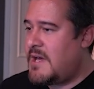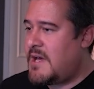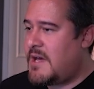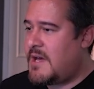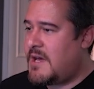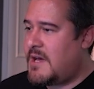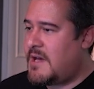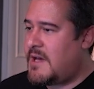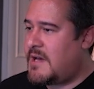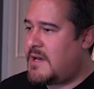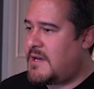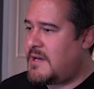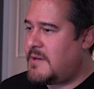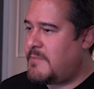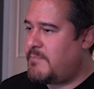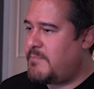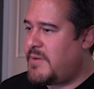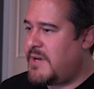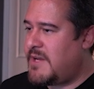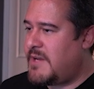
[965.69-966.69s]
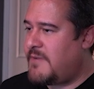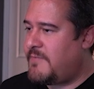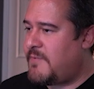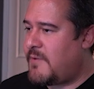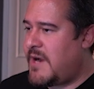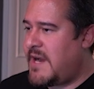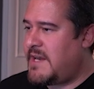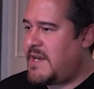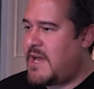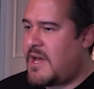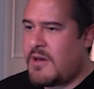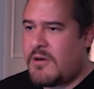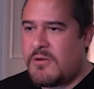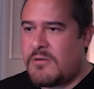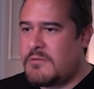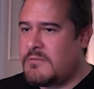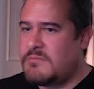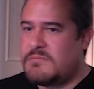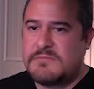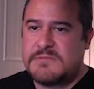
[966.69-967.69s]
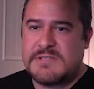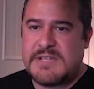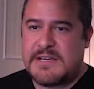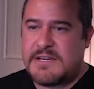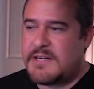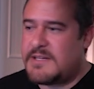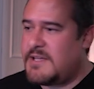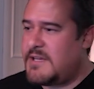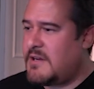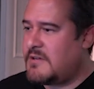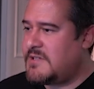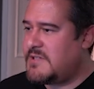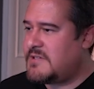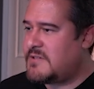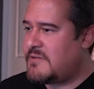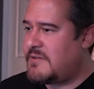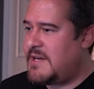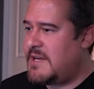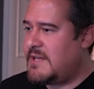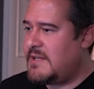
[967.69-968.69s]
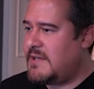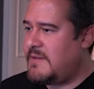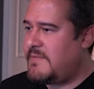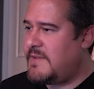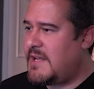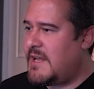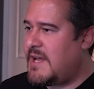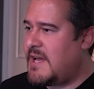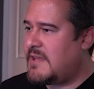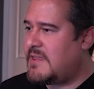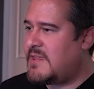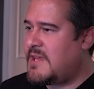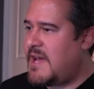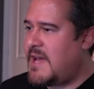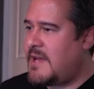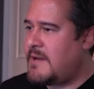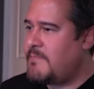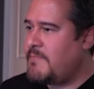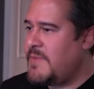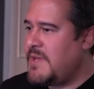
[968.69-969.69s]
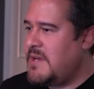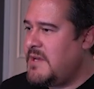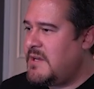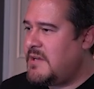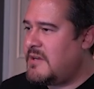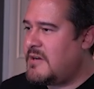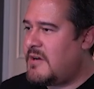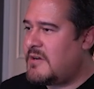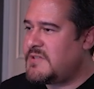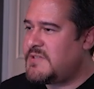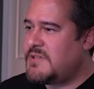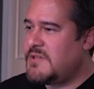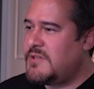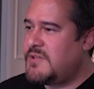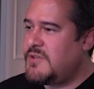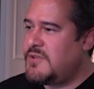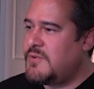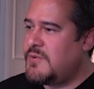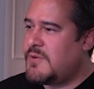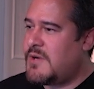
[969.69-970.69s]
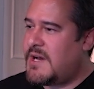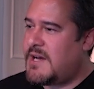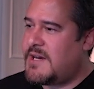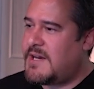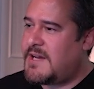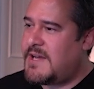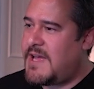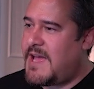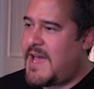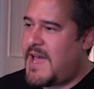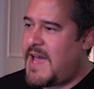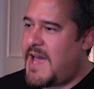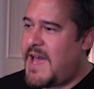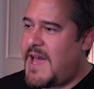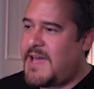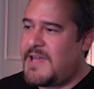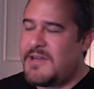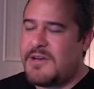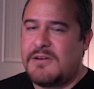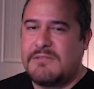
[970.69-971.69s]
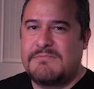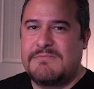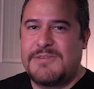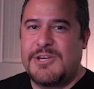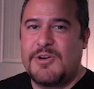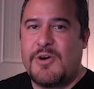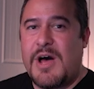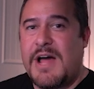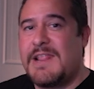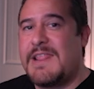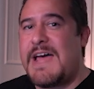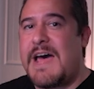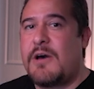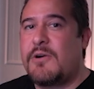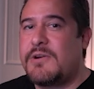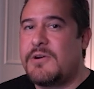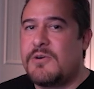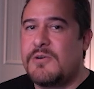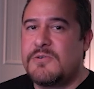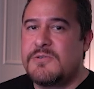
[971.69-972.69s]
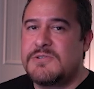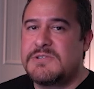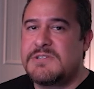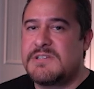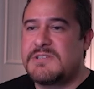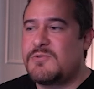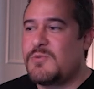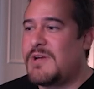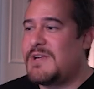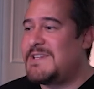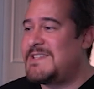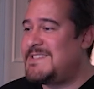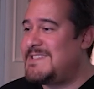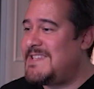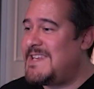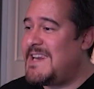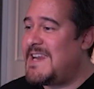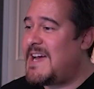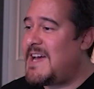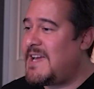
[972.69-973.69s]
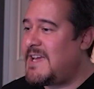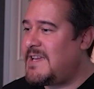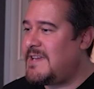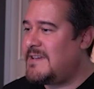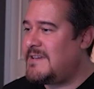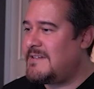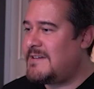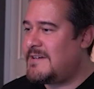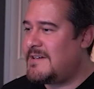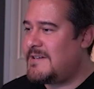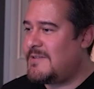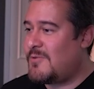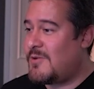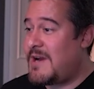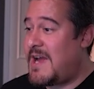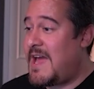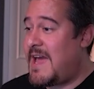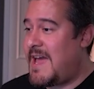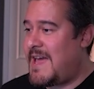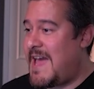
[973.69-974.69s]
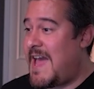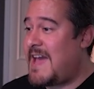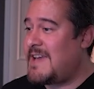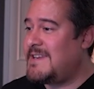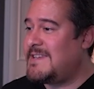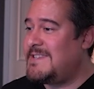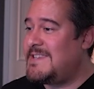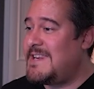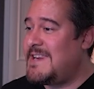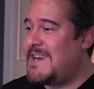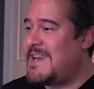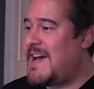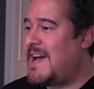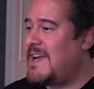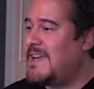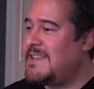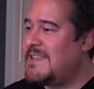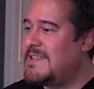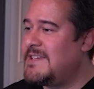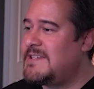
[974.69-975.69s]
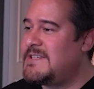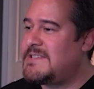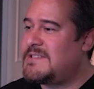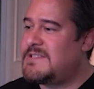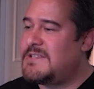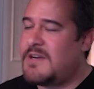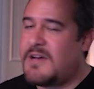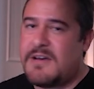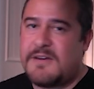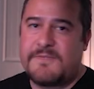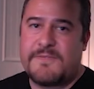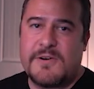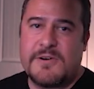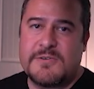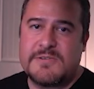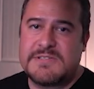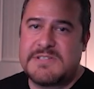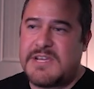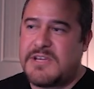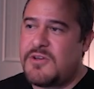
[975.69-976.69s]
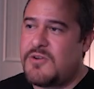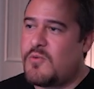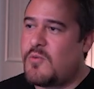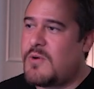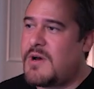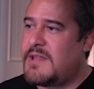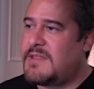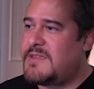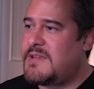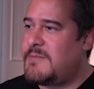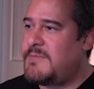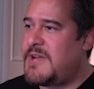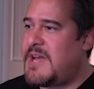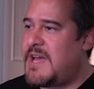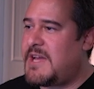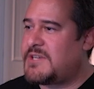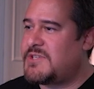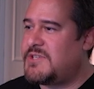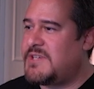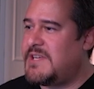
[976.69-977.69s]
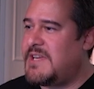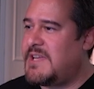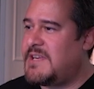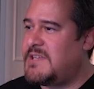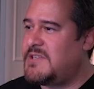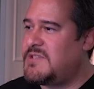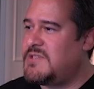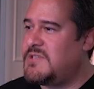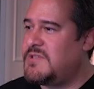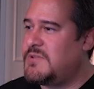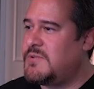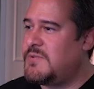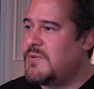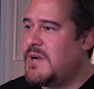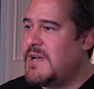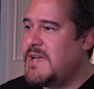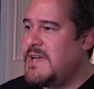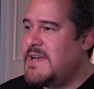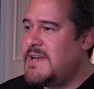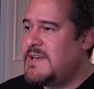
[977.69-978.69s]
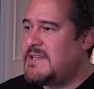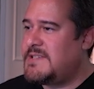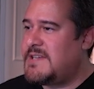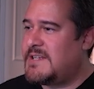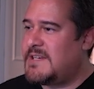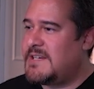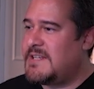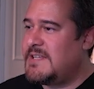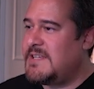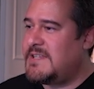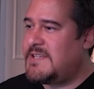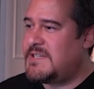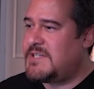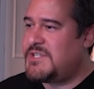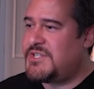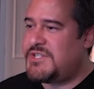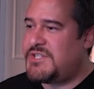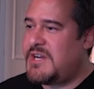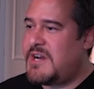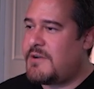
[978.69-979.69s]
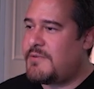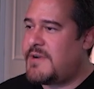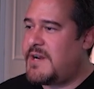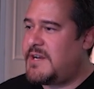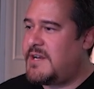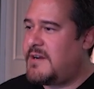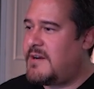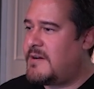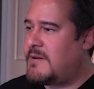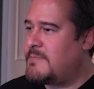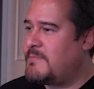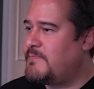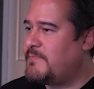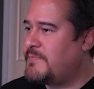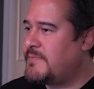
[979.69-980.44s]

Uh, but for right now, technically I'll just go ahead and leave it like that. You can also do uh, add, you know, allowed host as well as deny uh, or add a deny list uh, for hosts that you don't want them to actually get into technically this share right here.